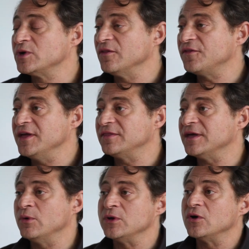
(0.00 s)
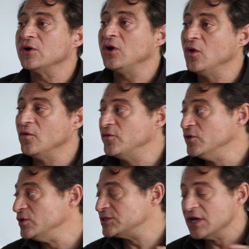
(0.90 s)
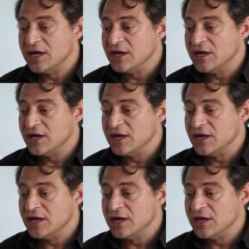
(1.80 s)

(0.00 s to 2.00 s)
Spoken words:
We don't think that when you go to Whole Foods,